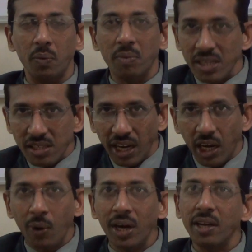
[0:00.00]
There's
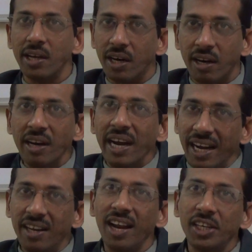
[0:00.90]
the
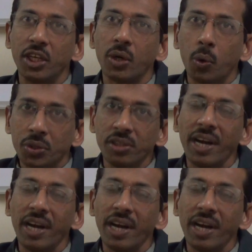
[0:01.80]
intellectual quotient